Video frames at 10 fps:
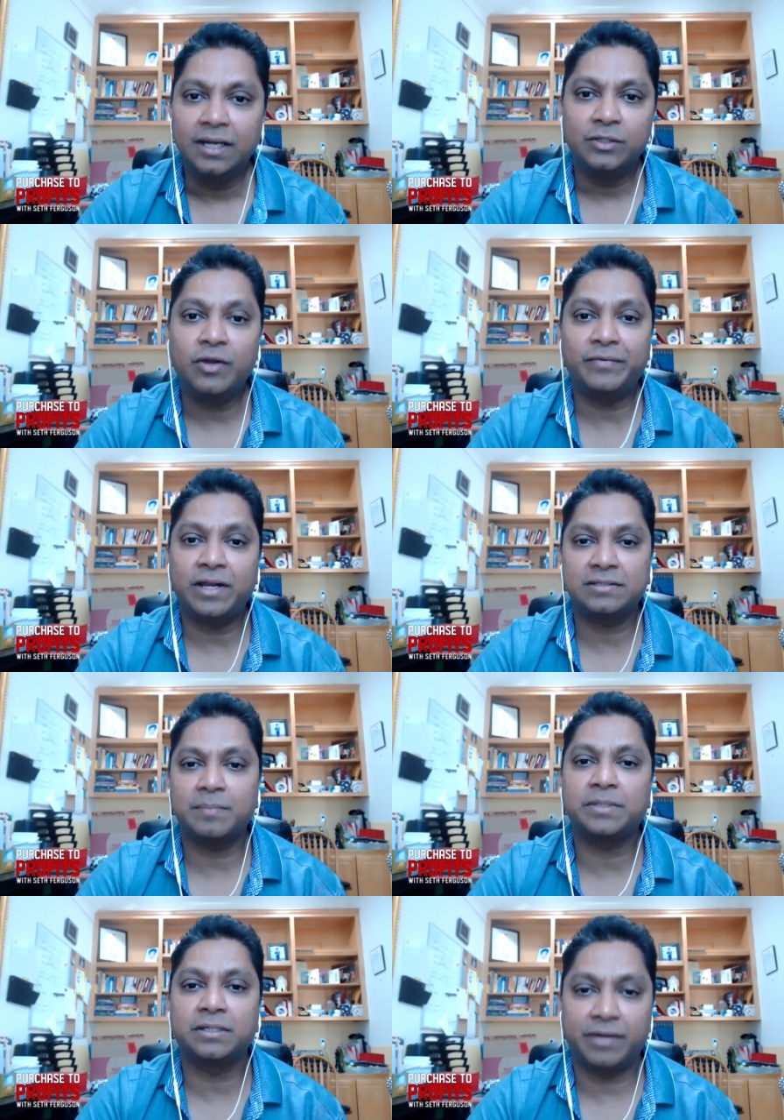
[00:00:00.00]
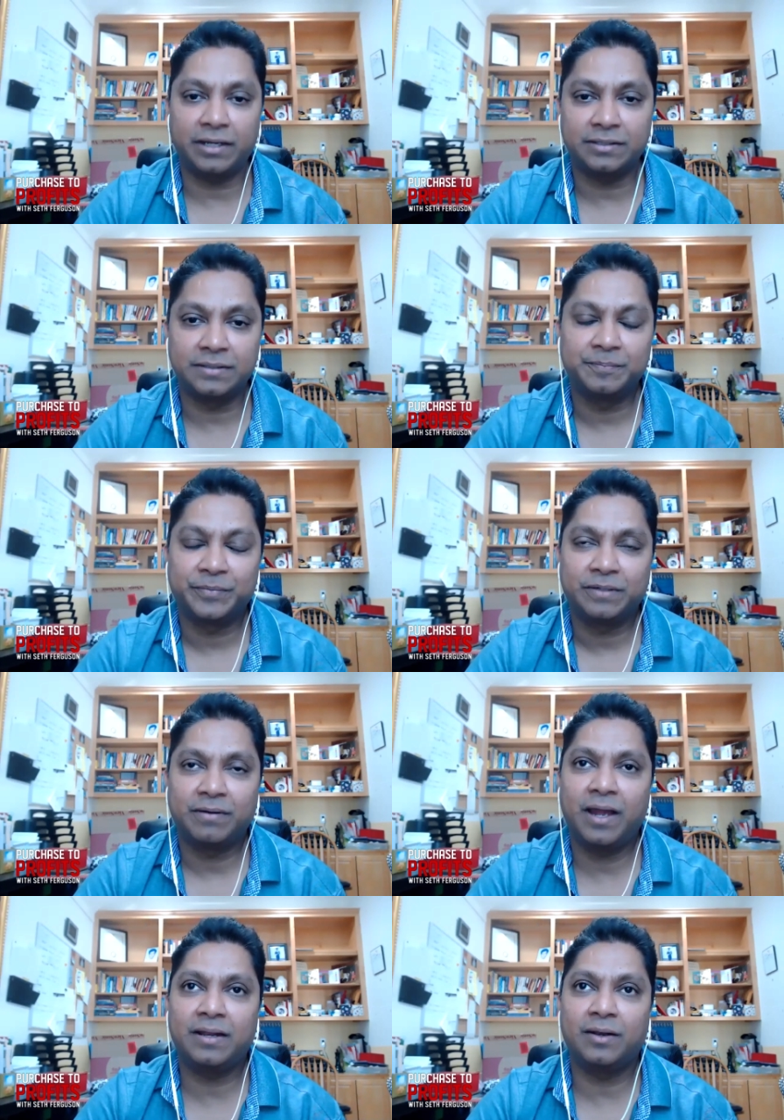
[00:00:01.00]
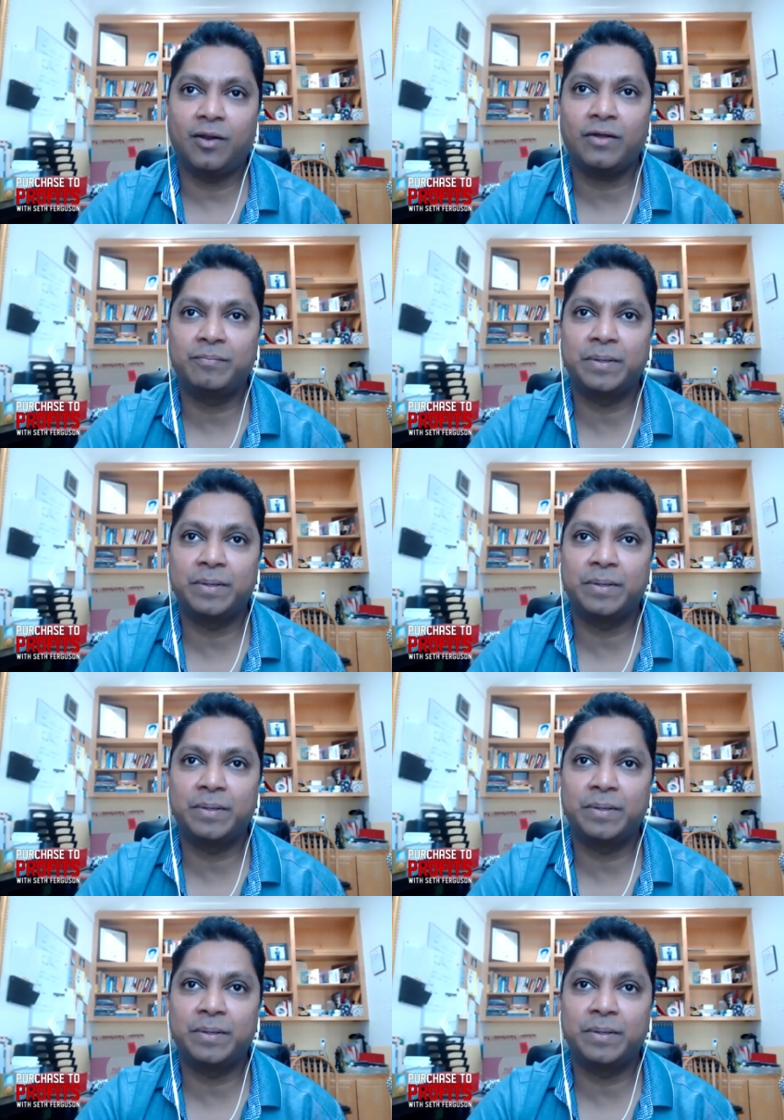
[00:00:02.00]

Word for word: you have done something right right a lot of